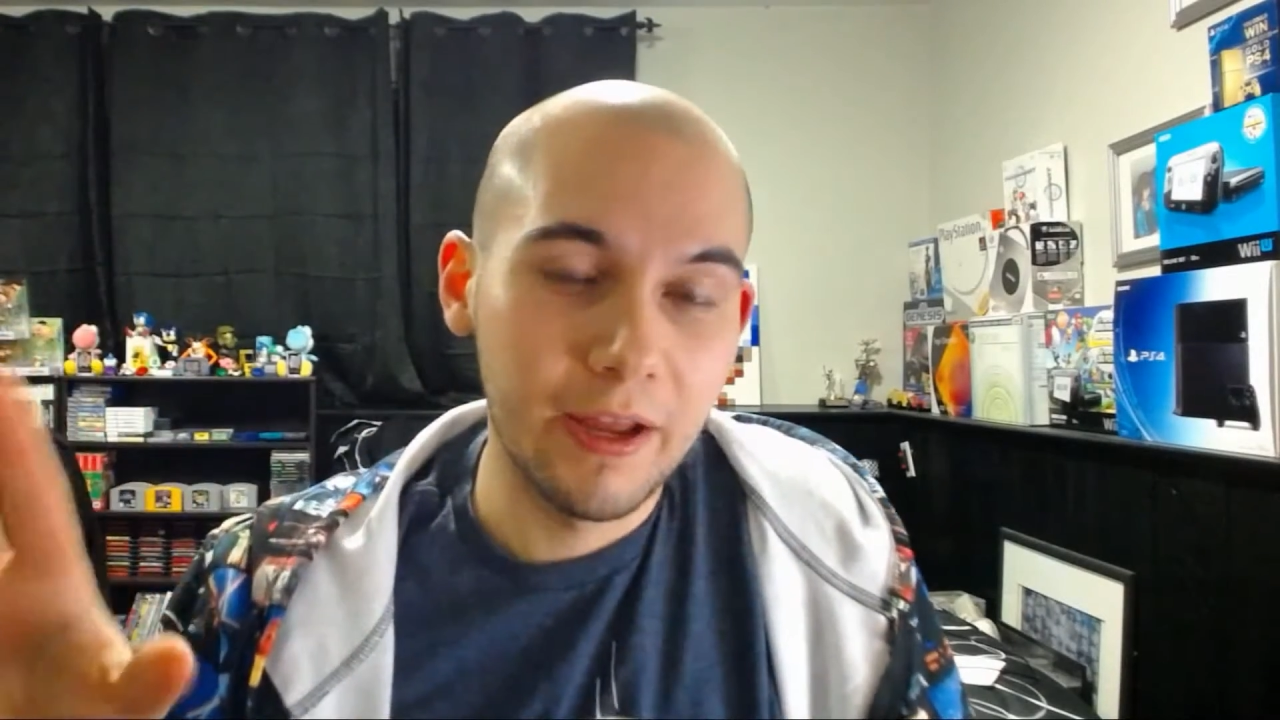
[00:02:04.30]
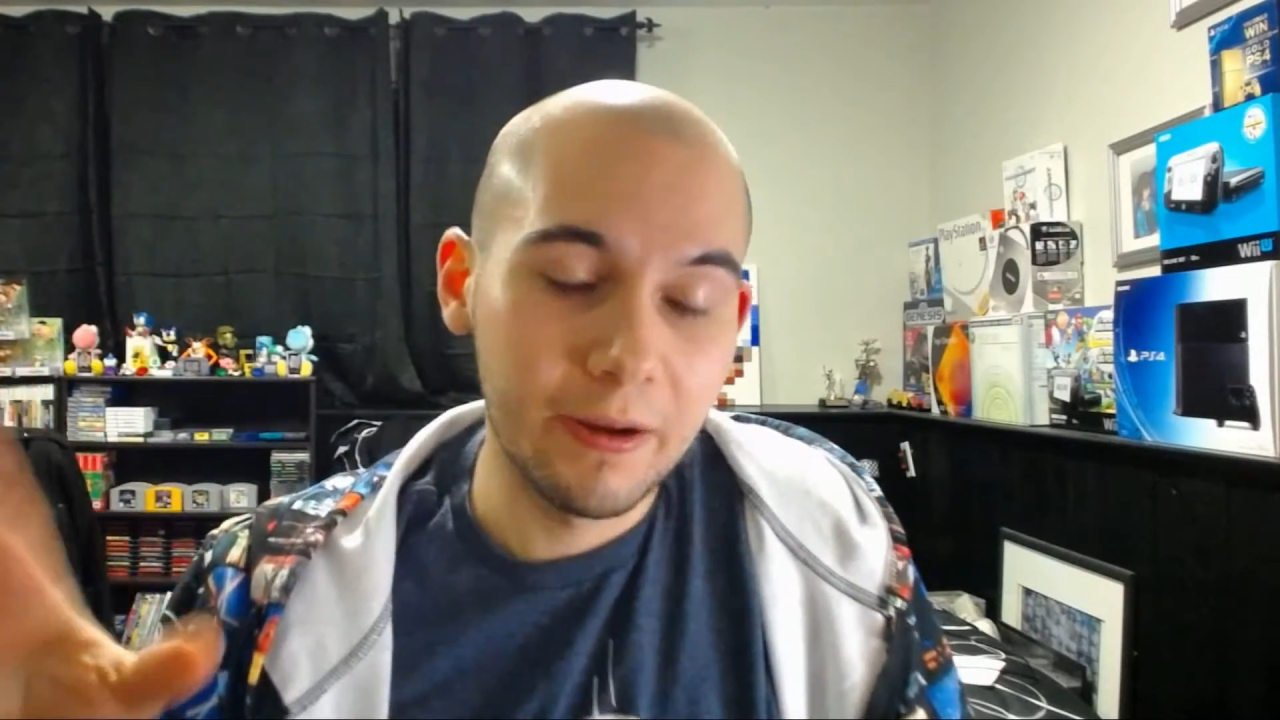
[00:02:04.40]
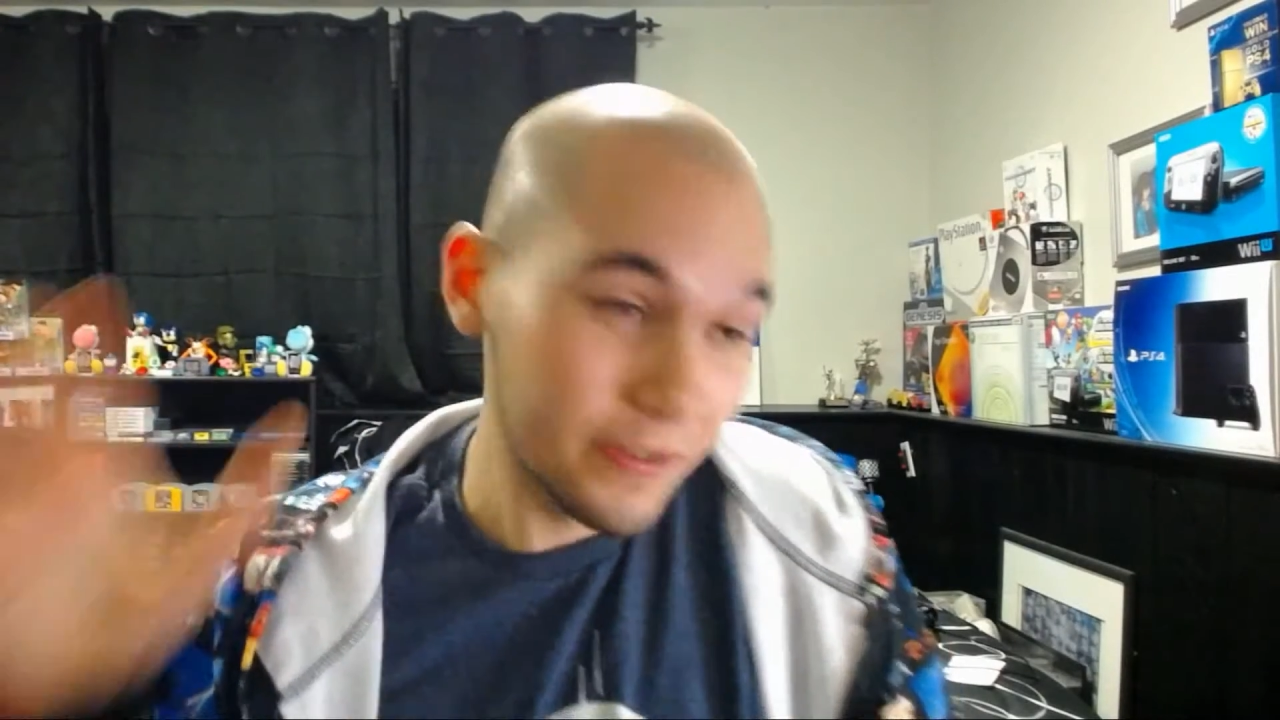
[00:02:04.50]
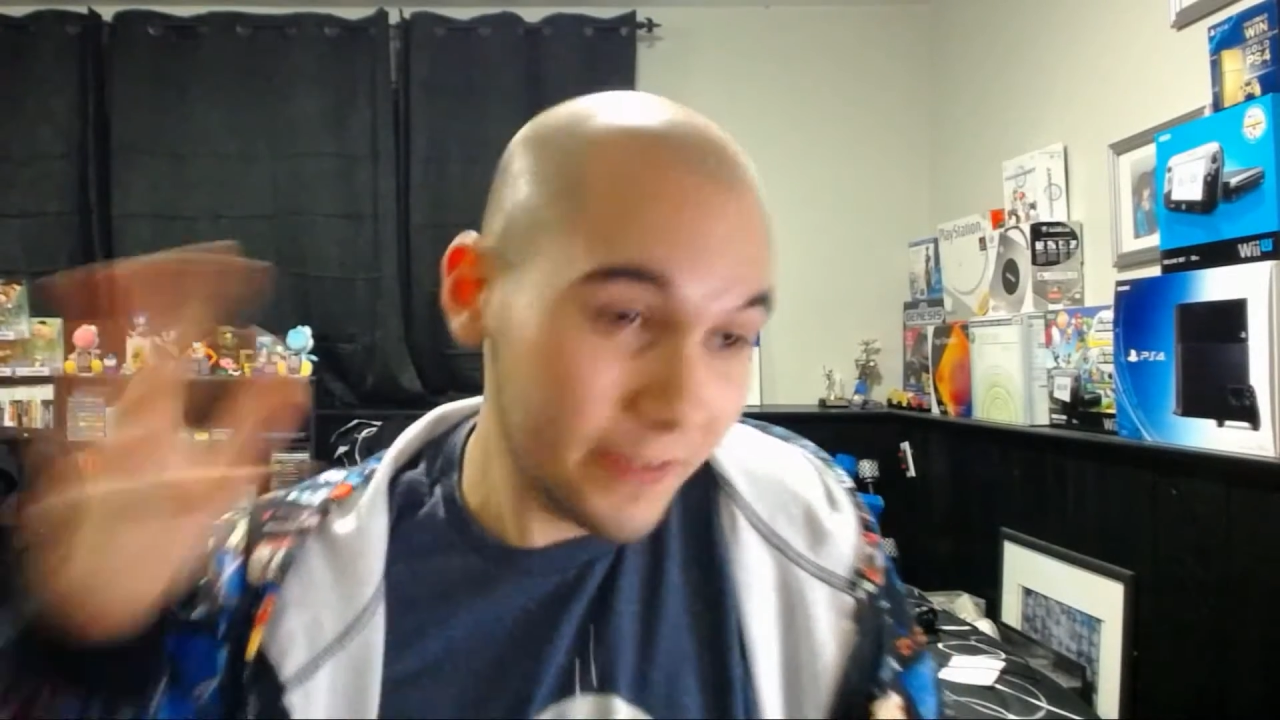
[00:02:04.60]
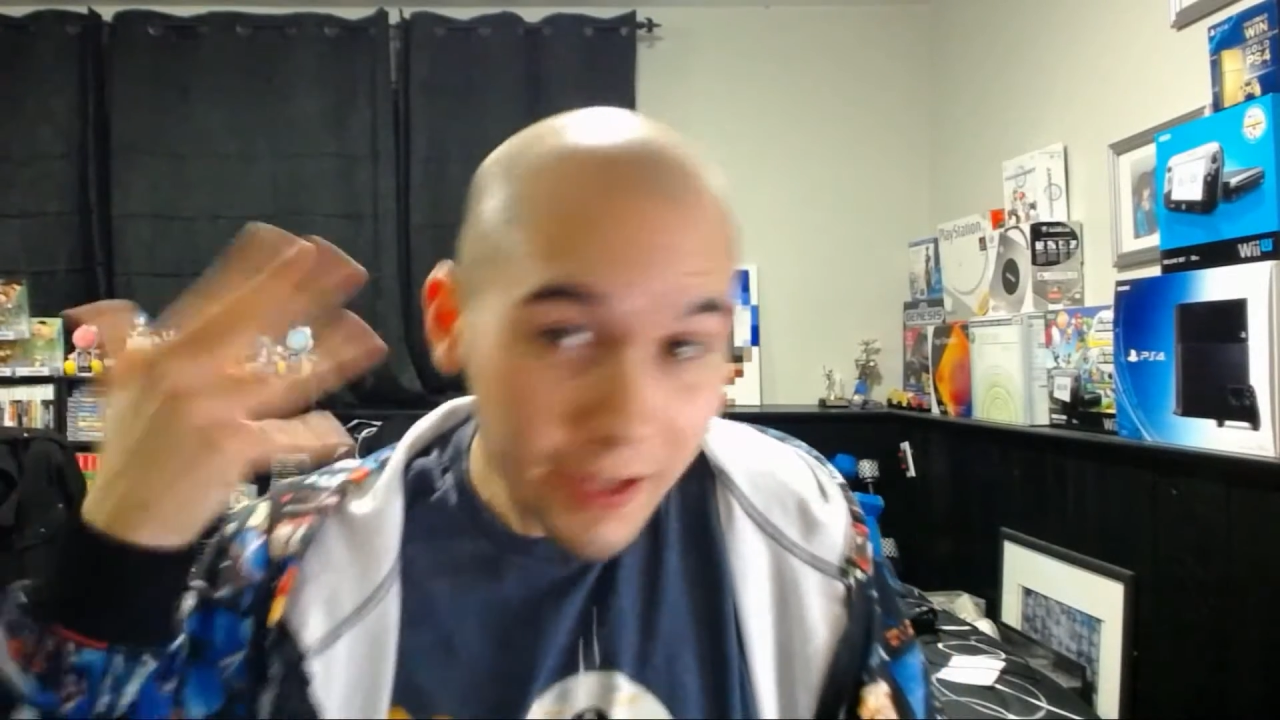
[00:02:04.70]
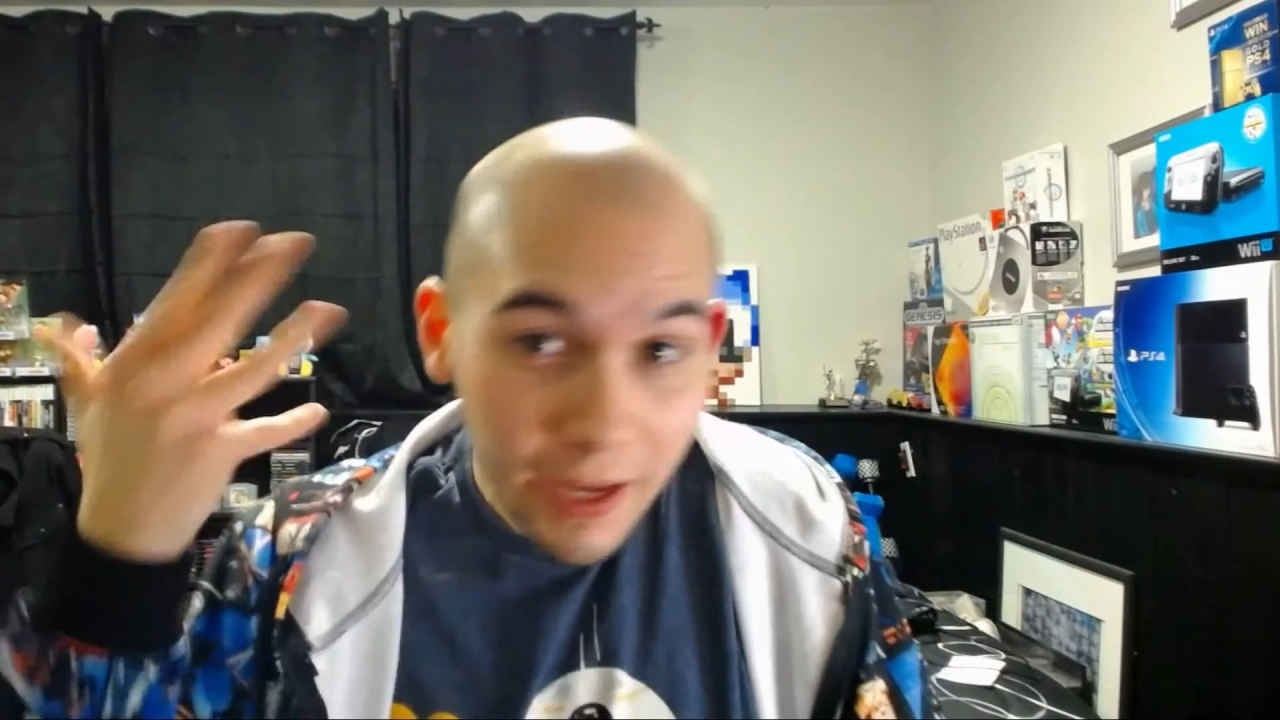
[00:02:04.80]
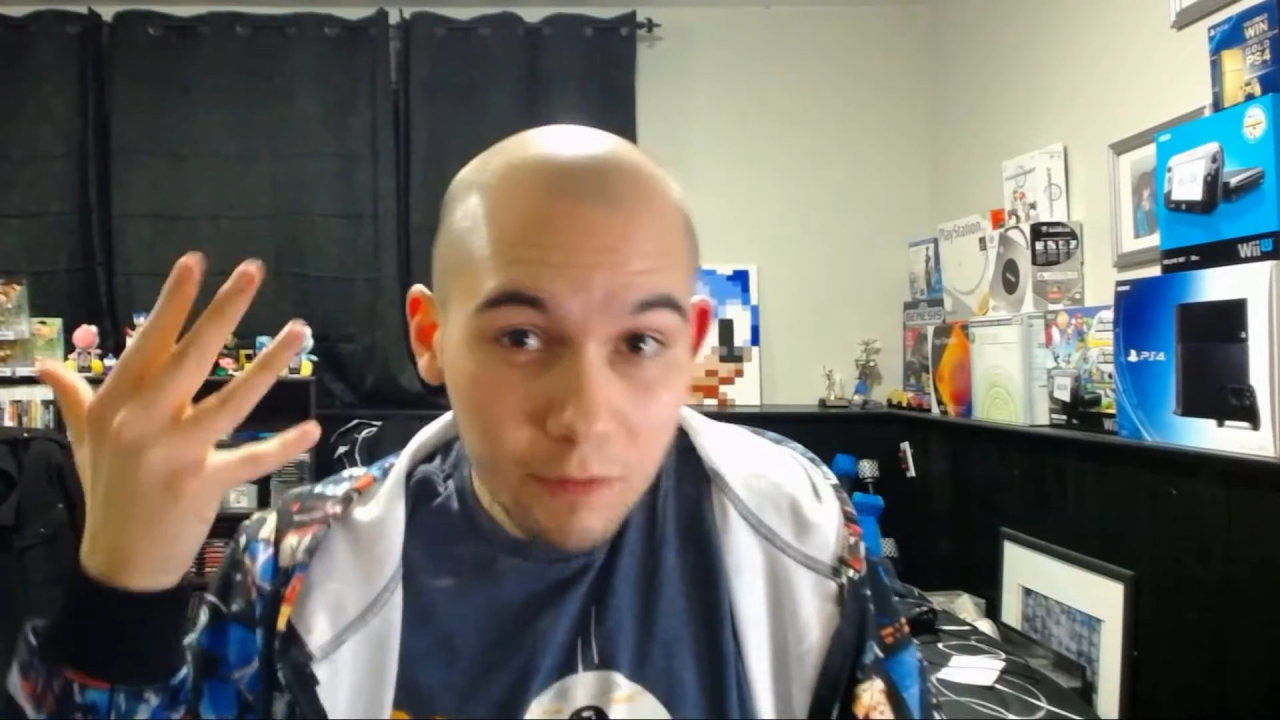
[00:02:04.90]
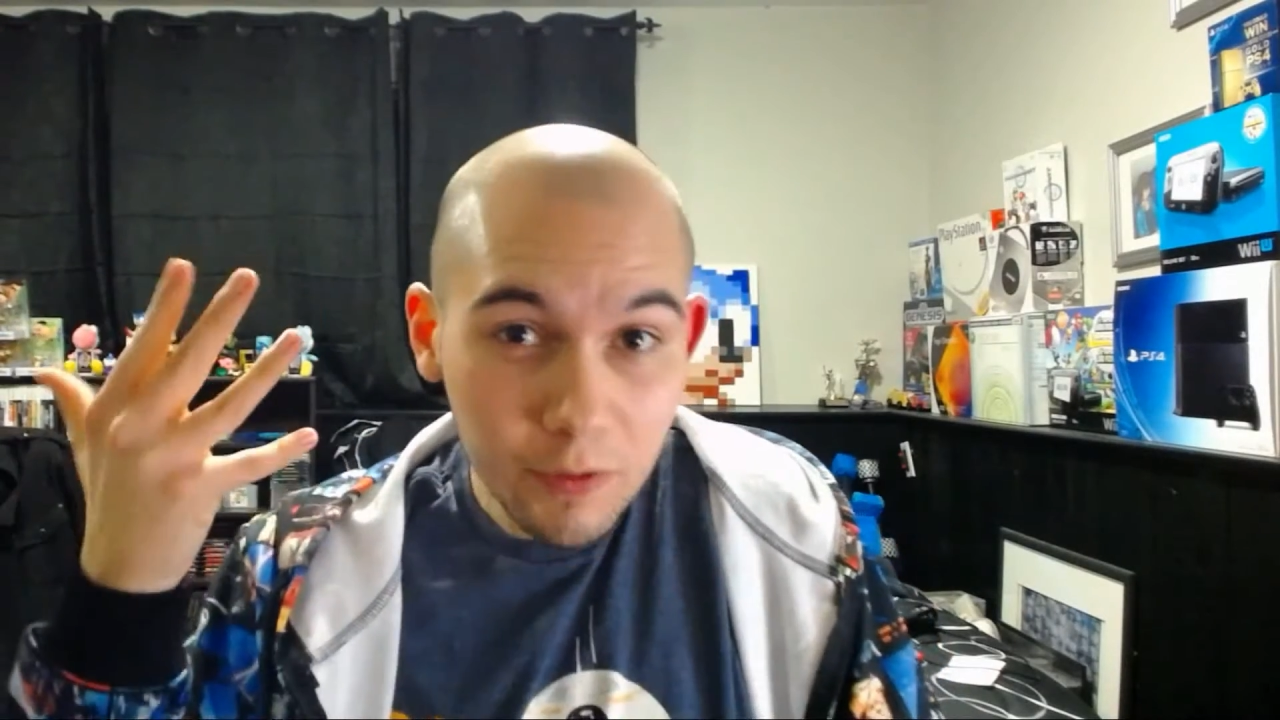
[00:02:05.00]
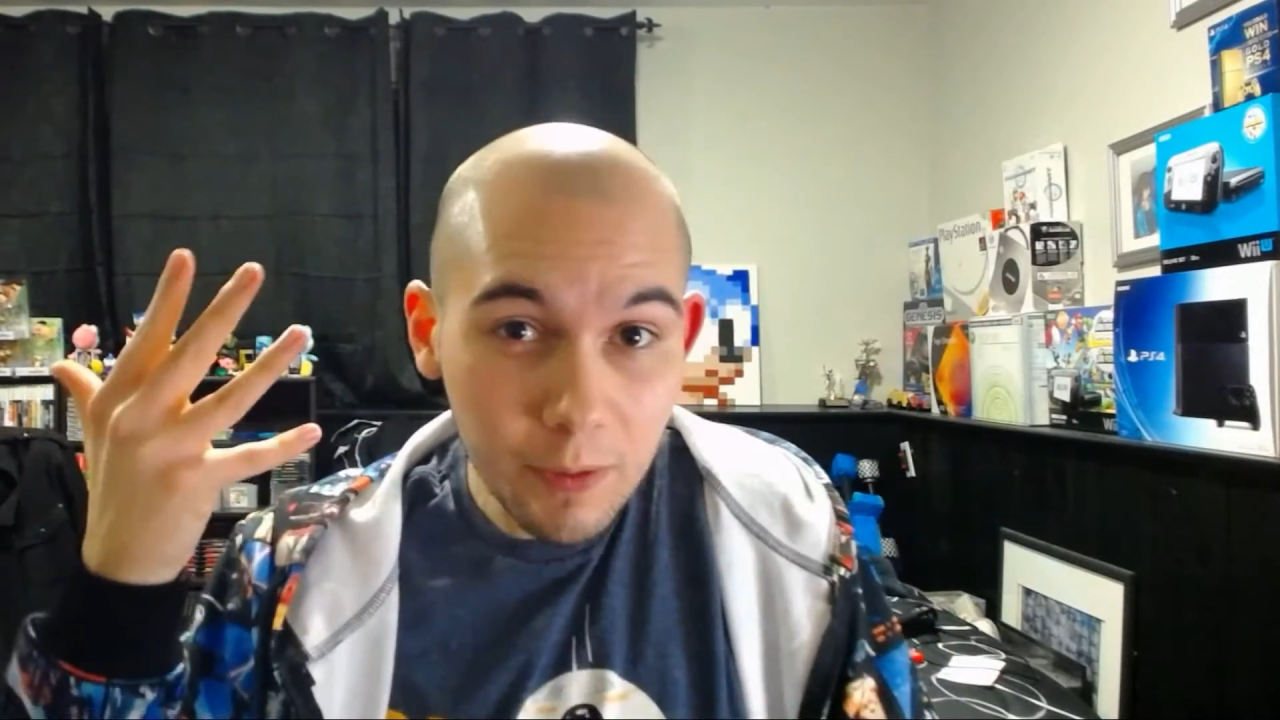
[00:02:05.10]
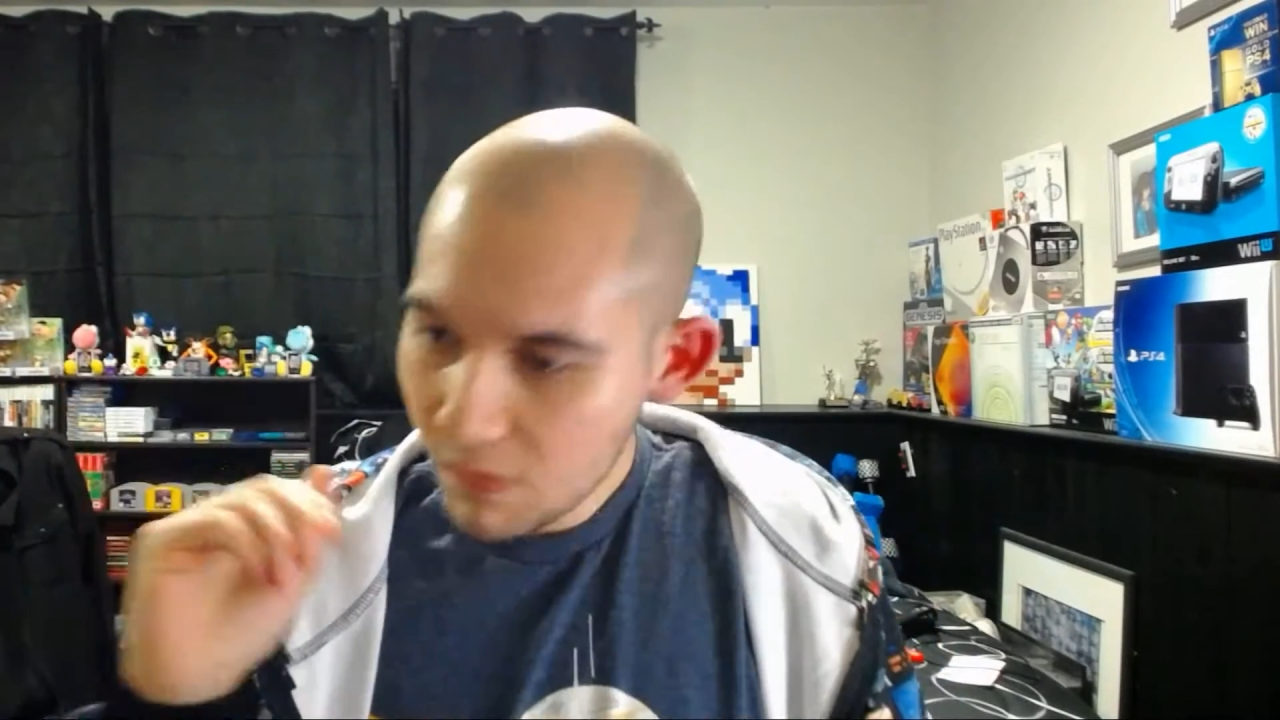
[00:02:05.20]
because I can't
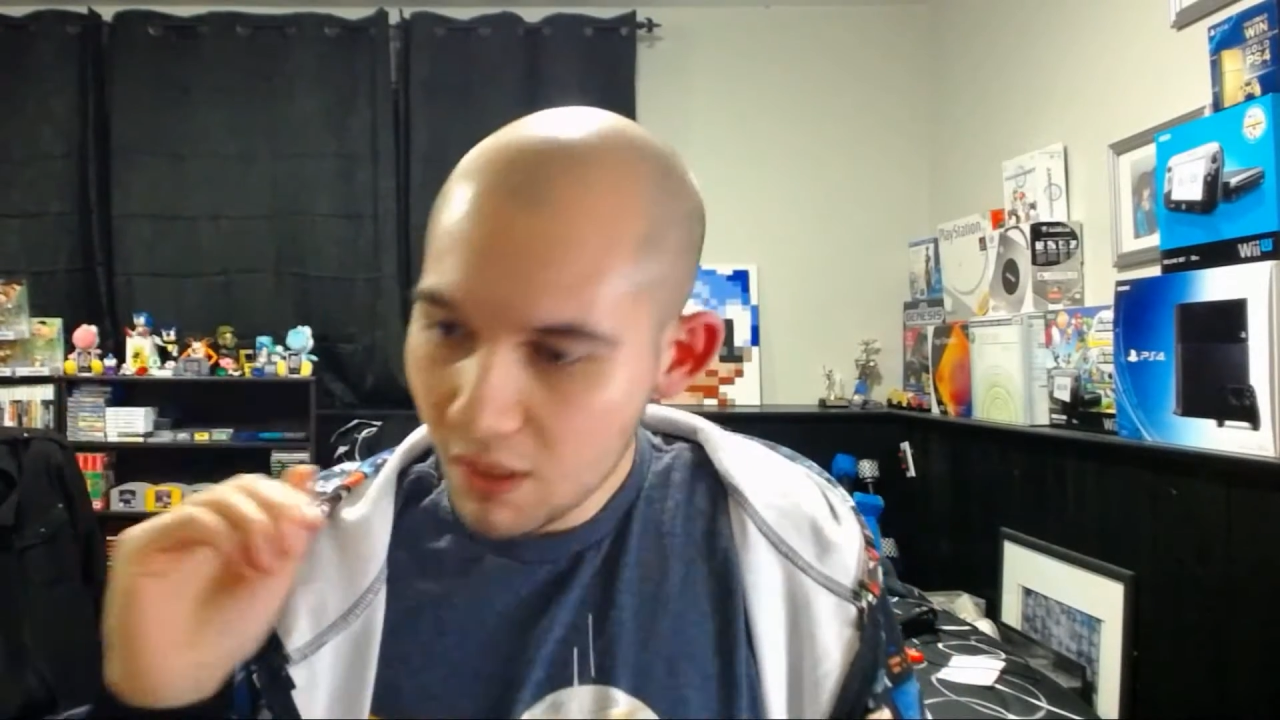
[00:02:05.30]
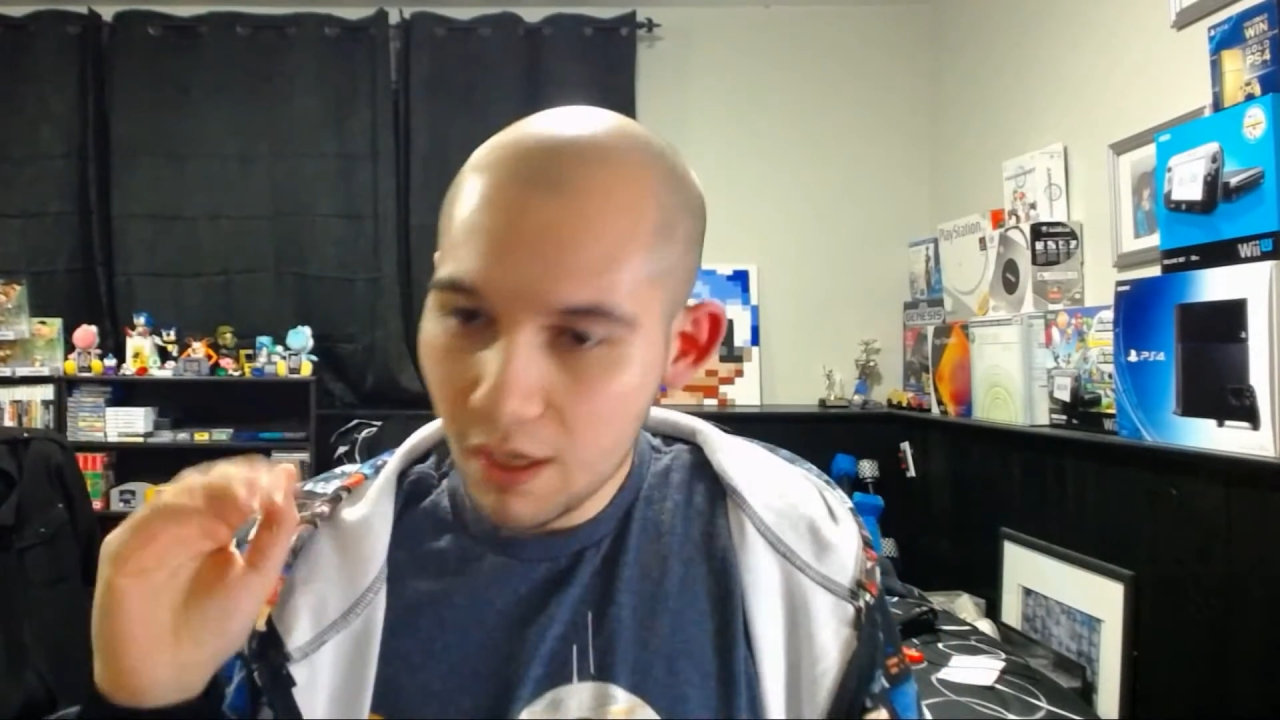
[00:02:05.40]
remember.